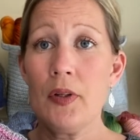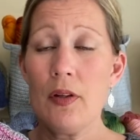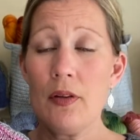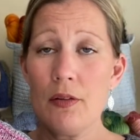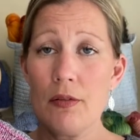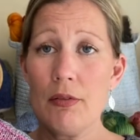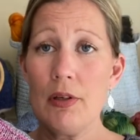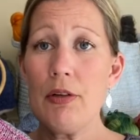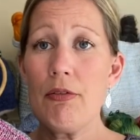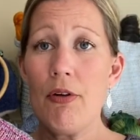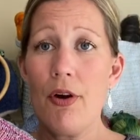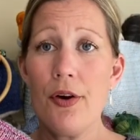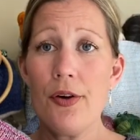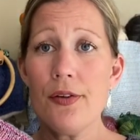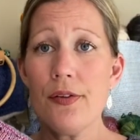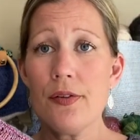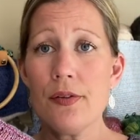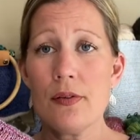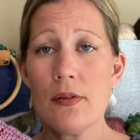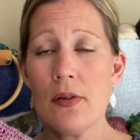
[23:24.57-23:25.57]
3
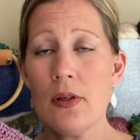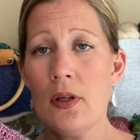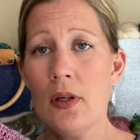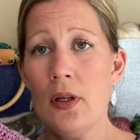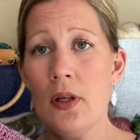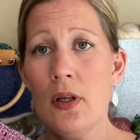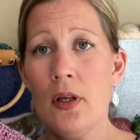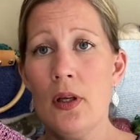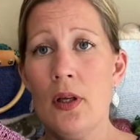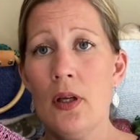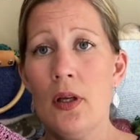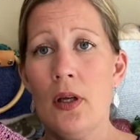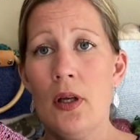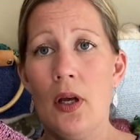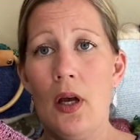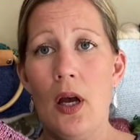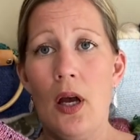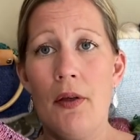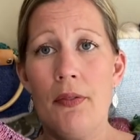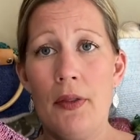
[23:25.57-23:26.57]
rows,
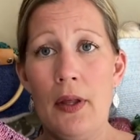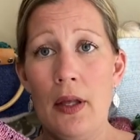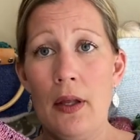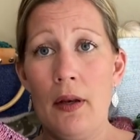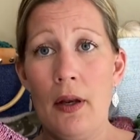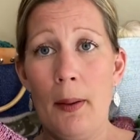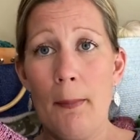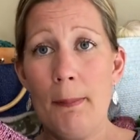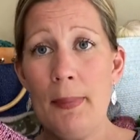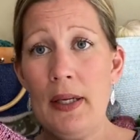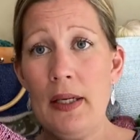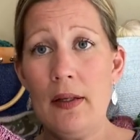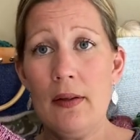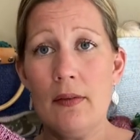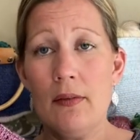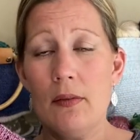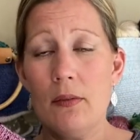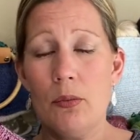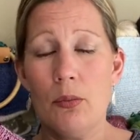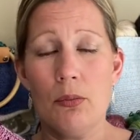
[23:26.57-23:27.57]
and then I
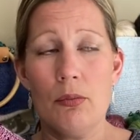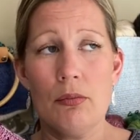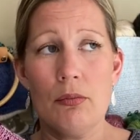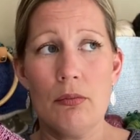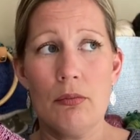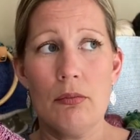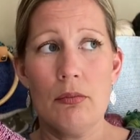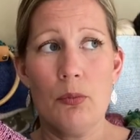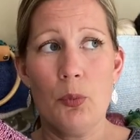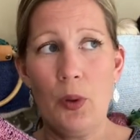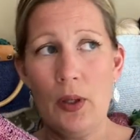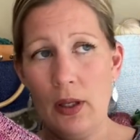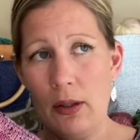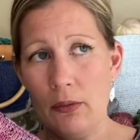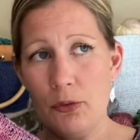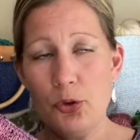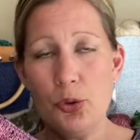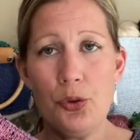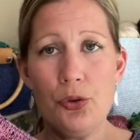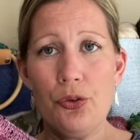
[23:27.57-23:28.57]
picked, well, I
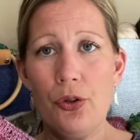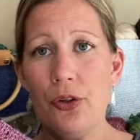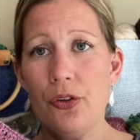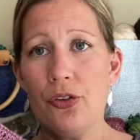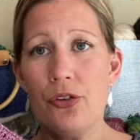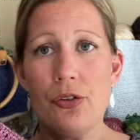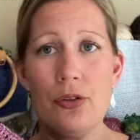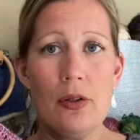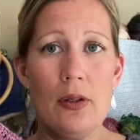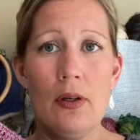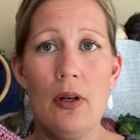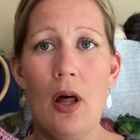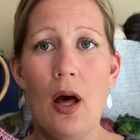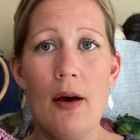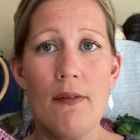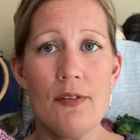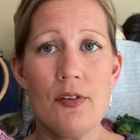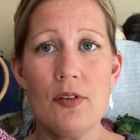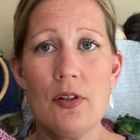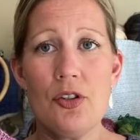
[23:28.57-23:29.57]
took those
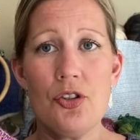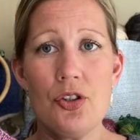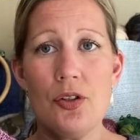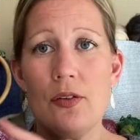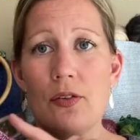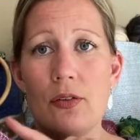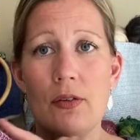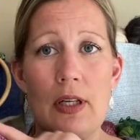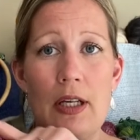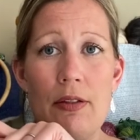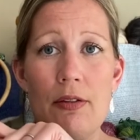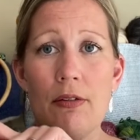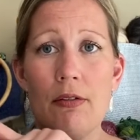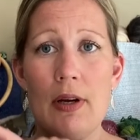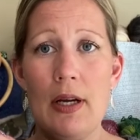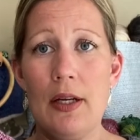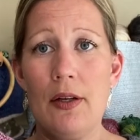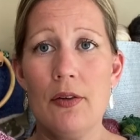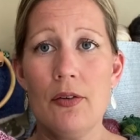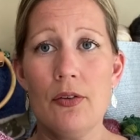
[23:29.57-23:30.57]
live stitches on either
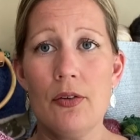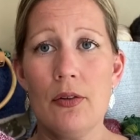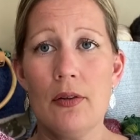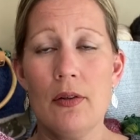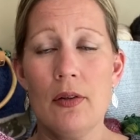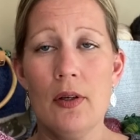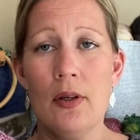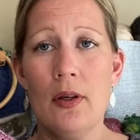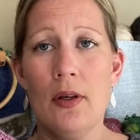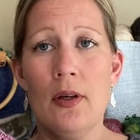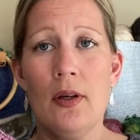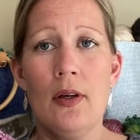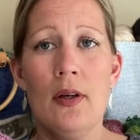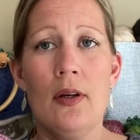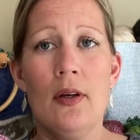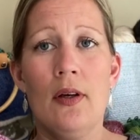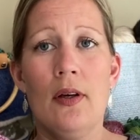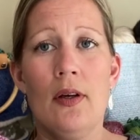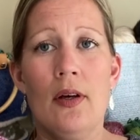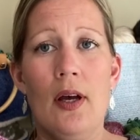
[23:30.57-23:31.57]
end
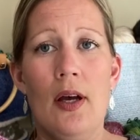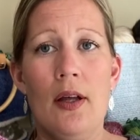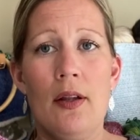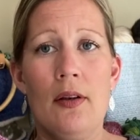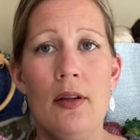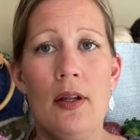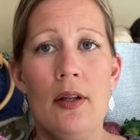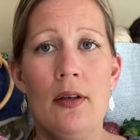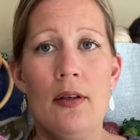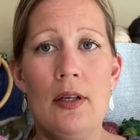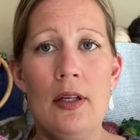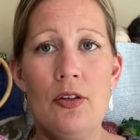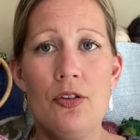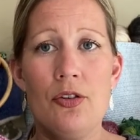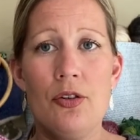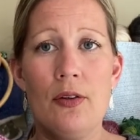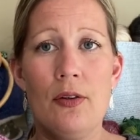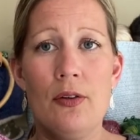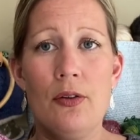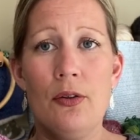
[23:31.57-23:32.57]
and then knit
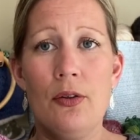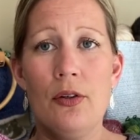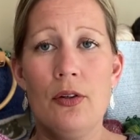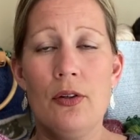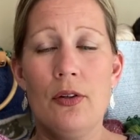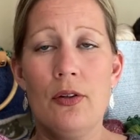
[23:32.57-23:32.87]
2